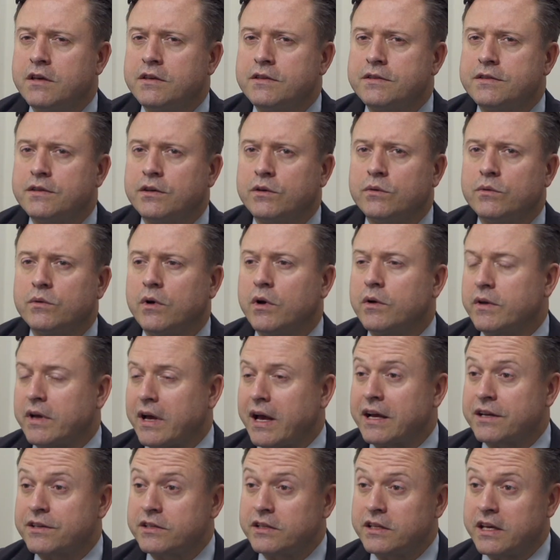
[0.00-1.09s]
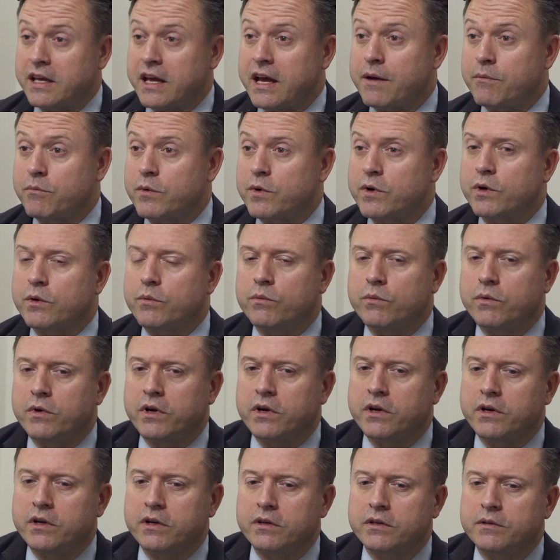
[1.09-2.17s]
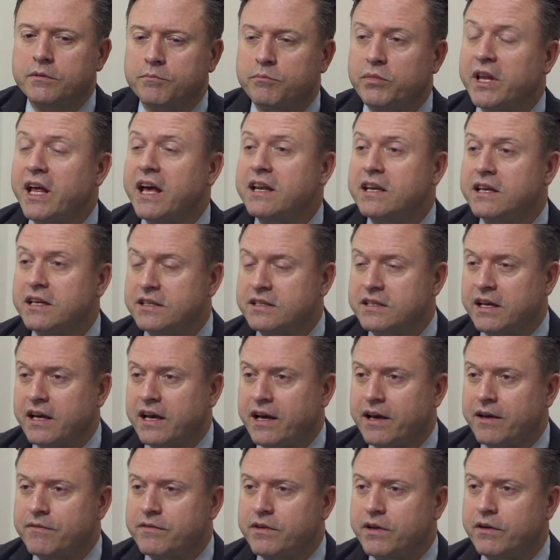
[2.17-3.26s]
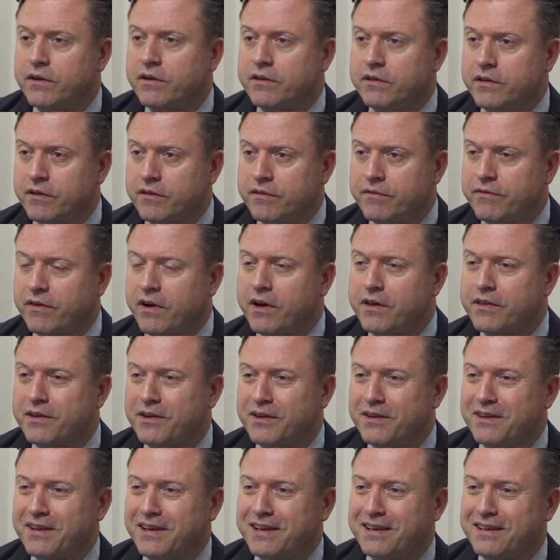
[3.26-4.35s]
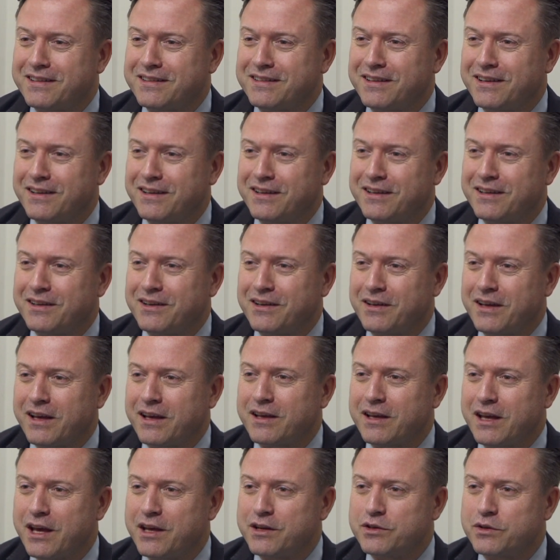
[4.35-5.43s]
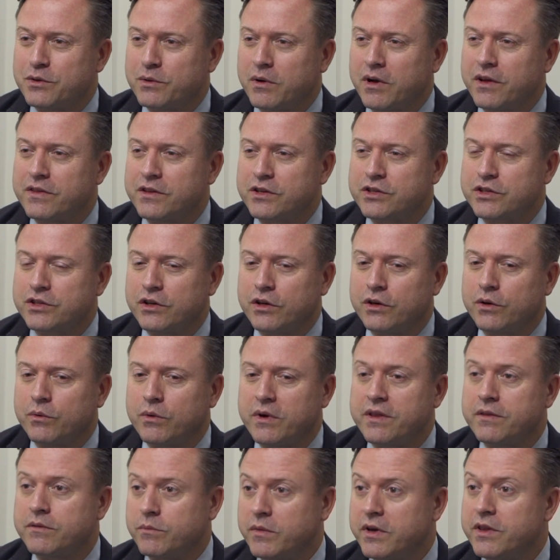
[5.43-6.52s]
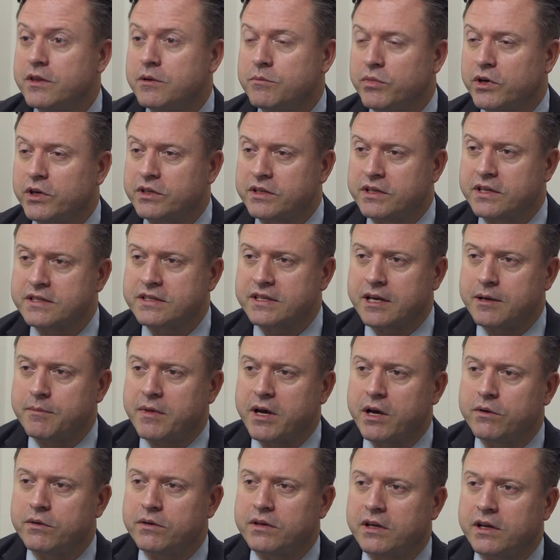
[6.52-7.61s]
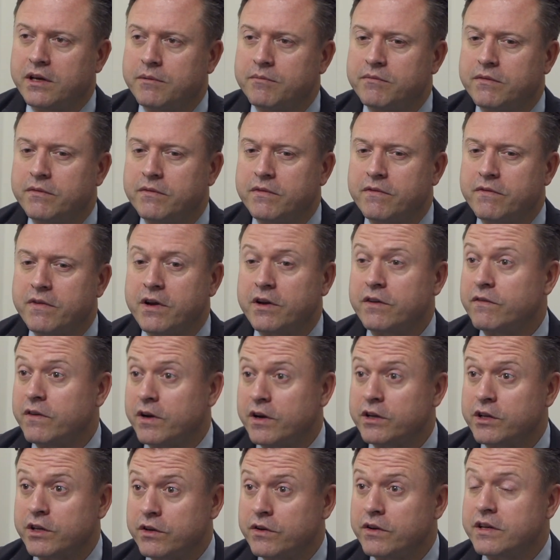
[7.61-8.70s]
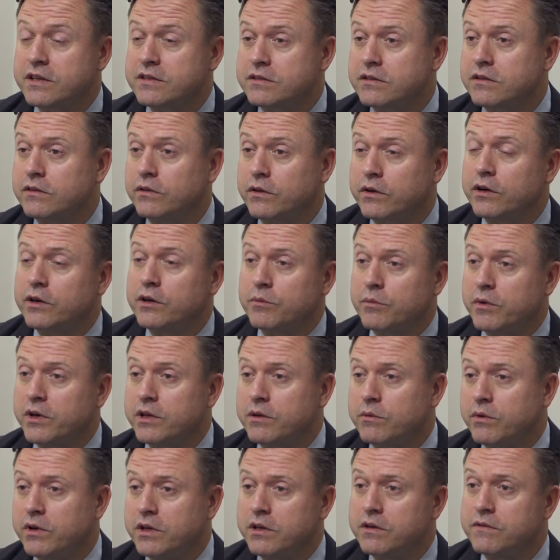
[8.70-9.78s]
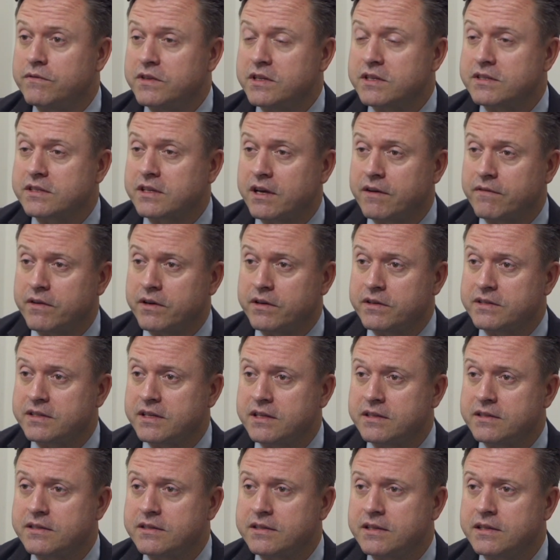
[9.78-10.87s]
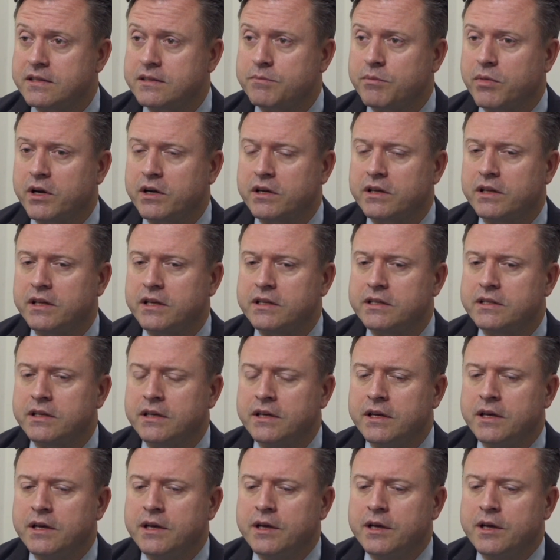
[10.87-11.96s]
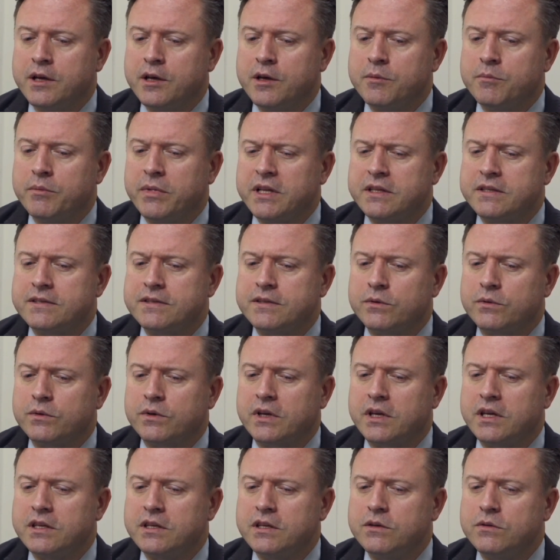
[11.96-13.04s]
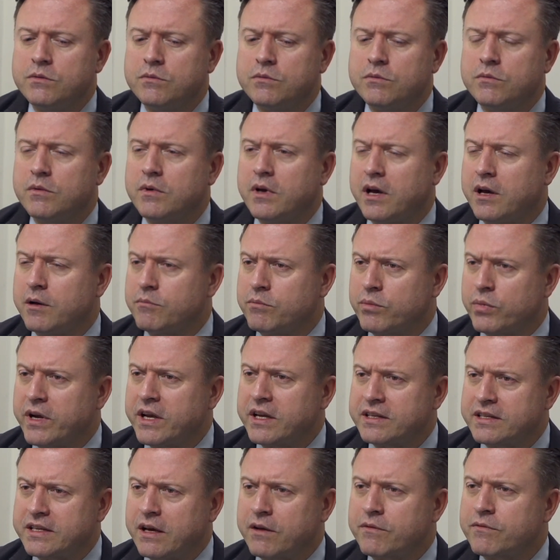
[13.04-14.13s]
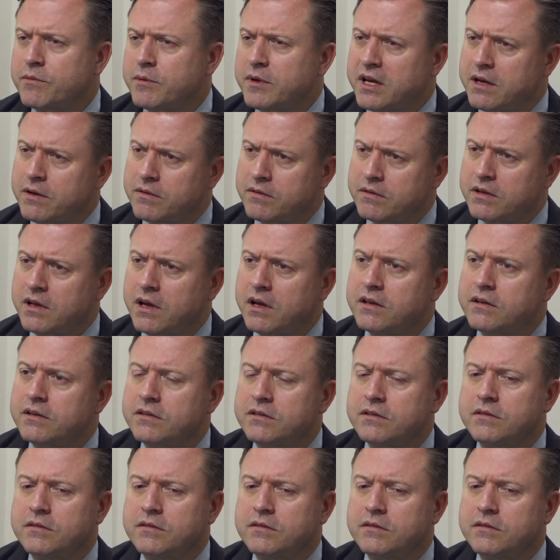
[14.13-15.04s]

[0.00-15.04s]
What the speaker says: So actually, yeah, we're planning to have your father, Andrew, on the show when the book does come out. I'm very, very curious to learn what you've discovered since Parkland. But so can you break down for me, not